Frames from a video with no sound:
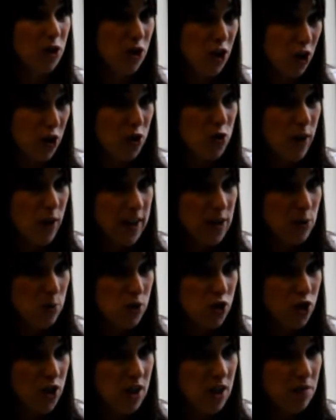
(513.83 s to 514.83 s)
they're trying to
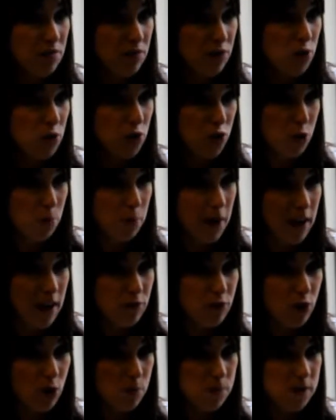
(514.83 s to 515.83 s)
achieve using your
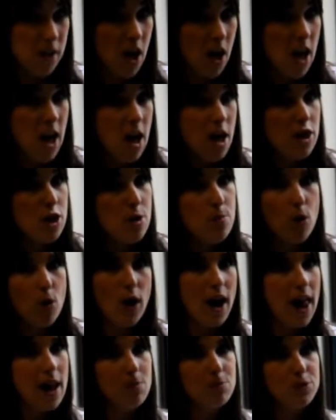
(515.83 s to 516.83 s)
platforms, the
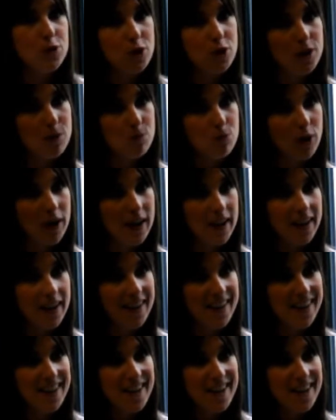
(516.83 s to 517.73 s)
more help you can bring.